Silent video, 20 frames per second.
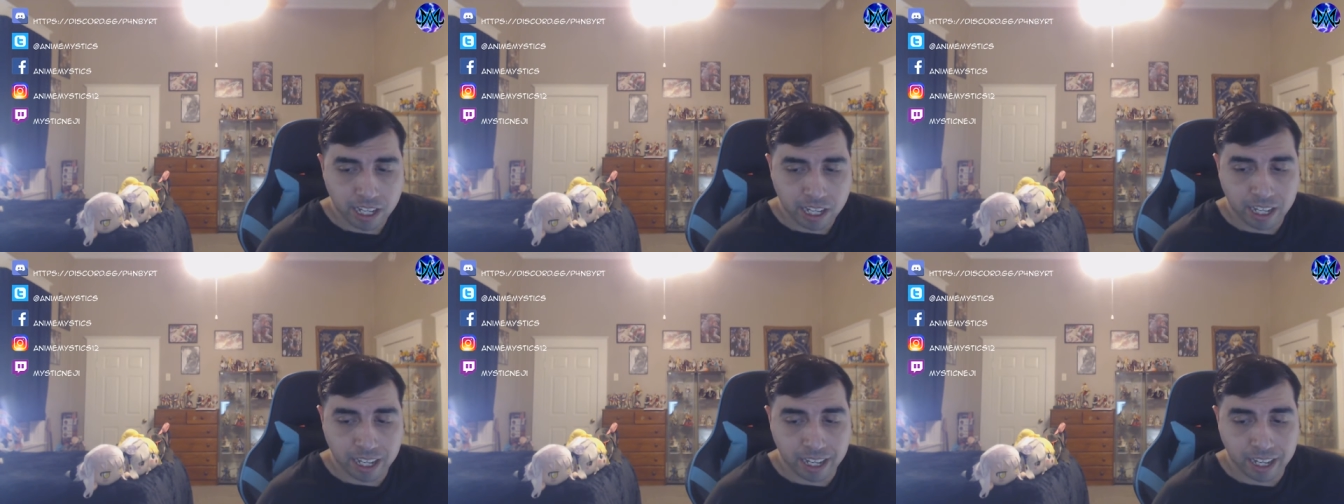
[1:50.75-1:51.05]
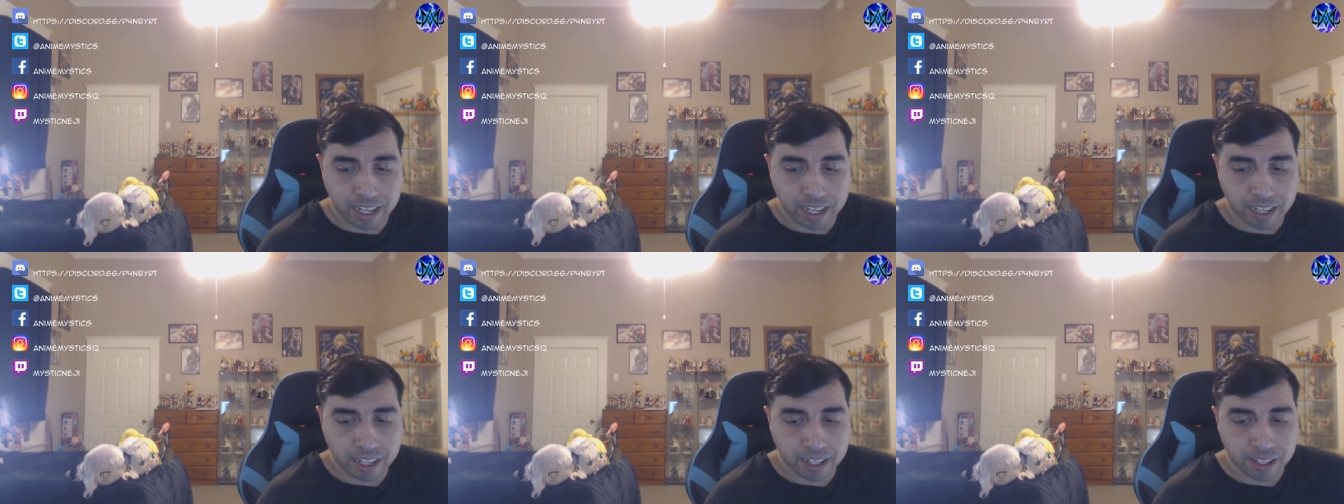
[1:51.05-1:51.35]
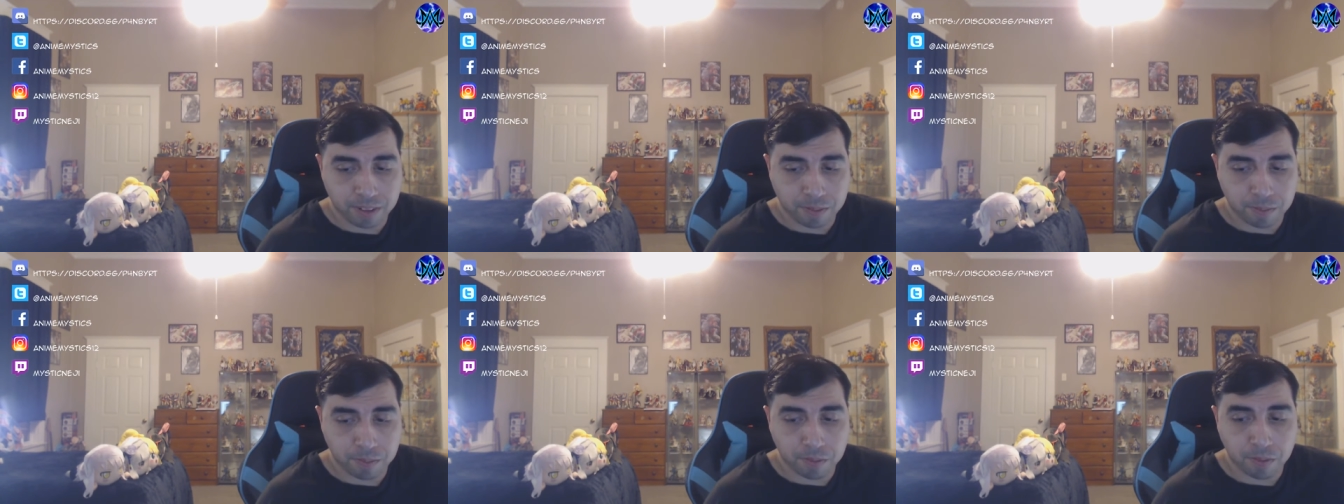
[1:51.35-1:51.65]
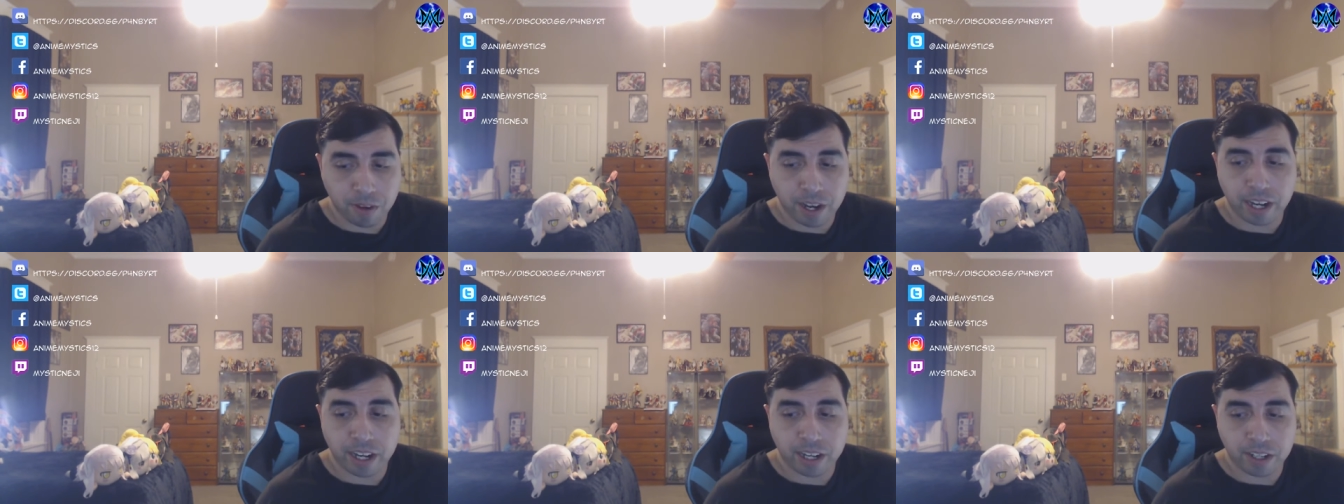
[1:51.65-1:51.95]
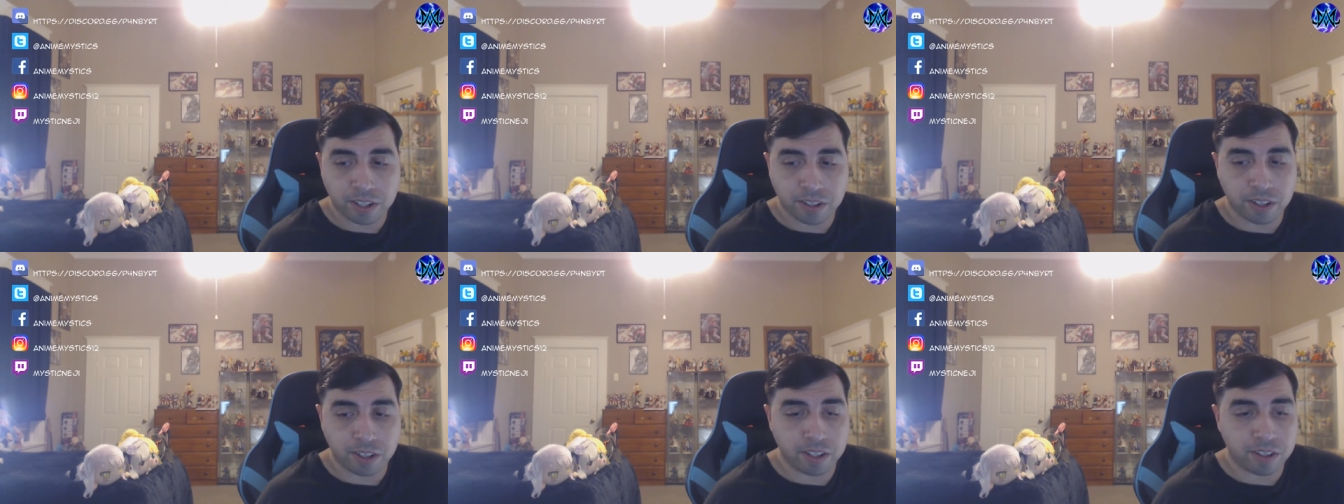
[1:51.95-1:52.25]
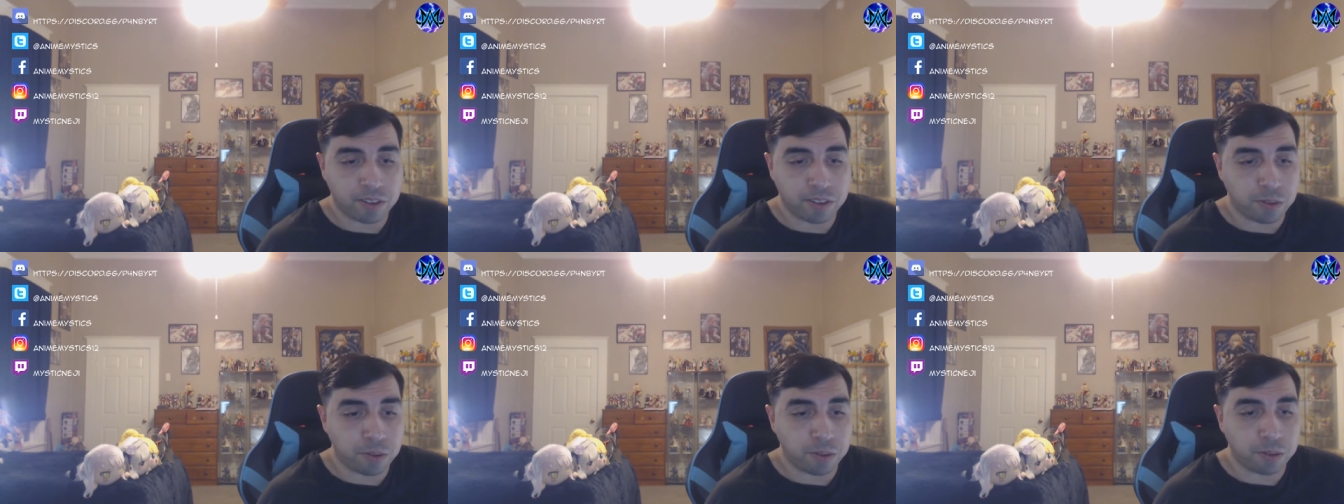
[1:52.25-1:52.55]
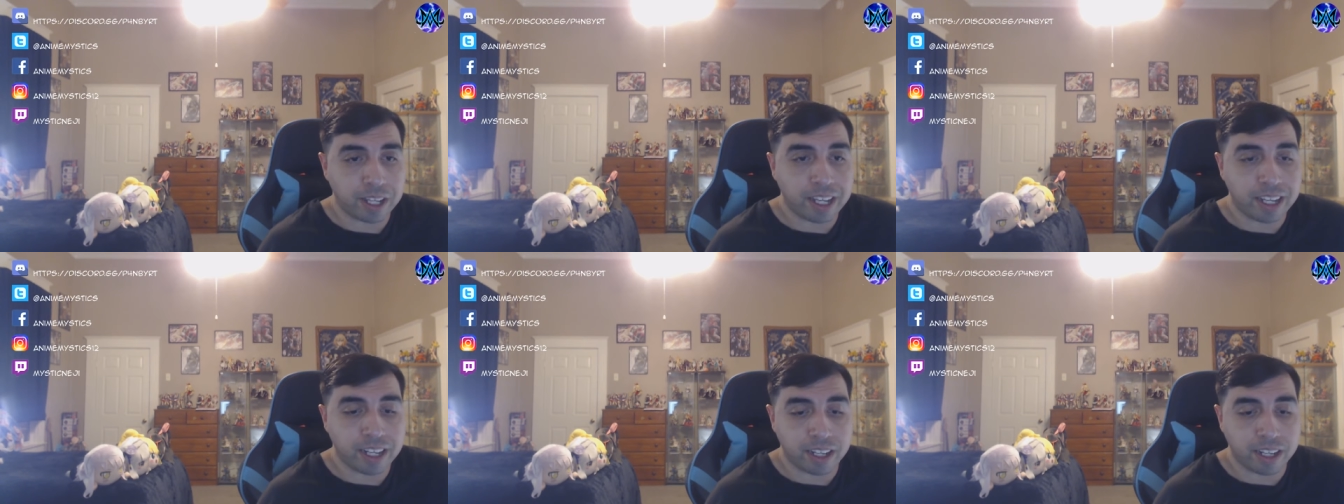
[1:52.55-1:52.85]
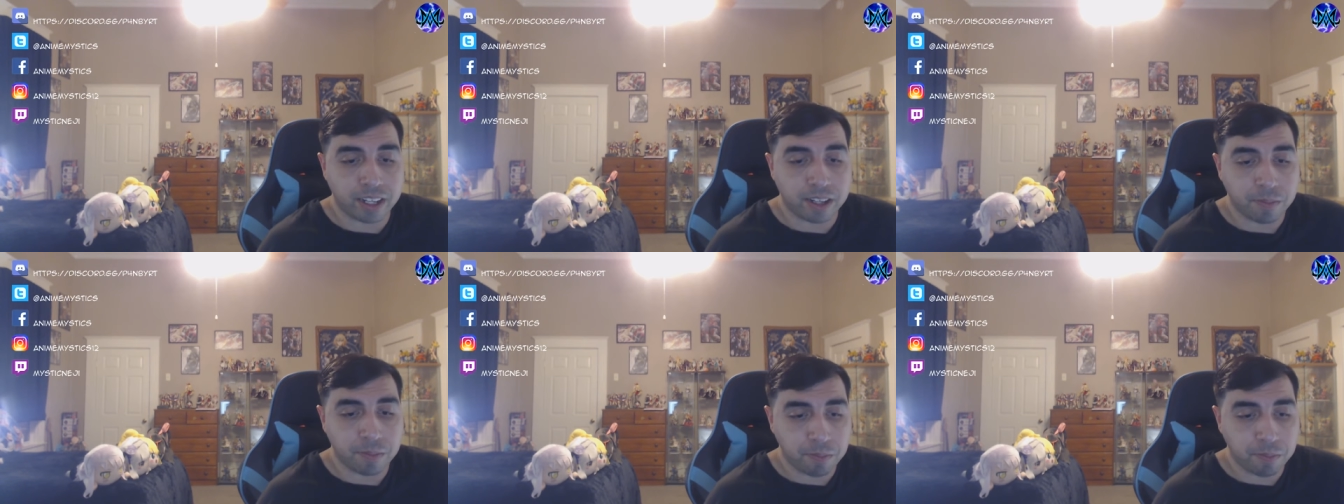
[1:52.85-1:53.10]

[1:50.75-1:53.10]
and ran into this little kitten